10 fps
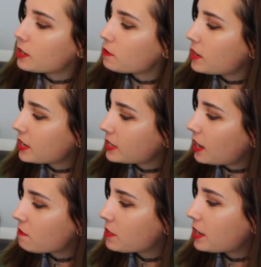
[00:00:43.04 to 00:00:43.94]
So next
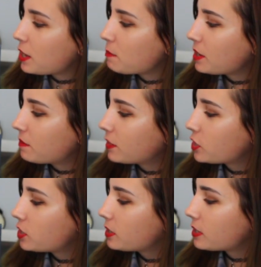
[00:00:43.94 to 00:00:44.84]
I have the Amity
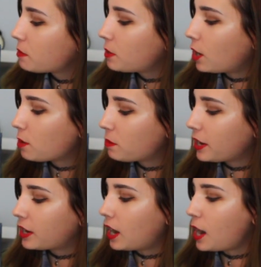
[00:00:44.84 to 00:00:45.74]
Affliction, This Could Be
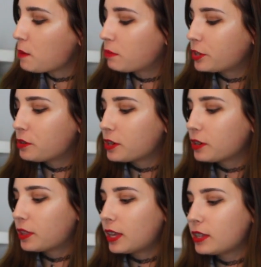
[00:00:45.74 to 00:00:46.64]
Heartbreak. I
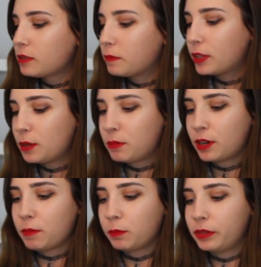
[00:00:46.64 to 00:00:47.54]
pre-ordered this when they put up the